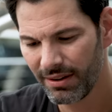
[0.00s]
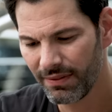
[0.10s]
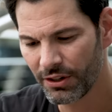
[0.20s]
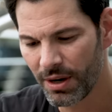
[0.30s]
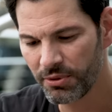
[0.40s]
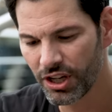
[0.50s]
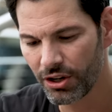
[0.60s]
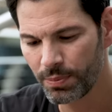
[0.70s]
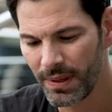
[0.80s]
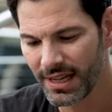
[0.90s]
If I drop the
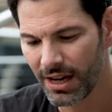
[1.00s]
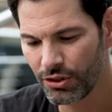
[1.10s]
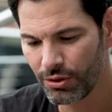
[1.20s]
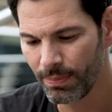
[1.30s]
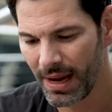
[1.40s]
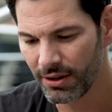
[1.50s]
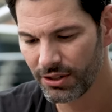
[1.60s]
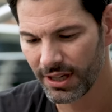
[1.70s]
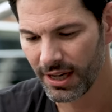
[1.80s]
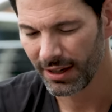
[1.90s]
shutter speed down to
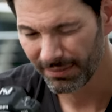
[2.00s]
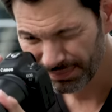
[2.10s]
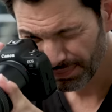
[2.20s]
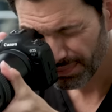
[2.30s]
about,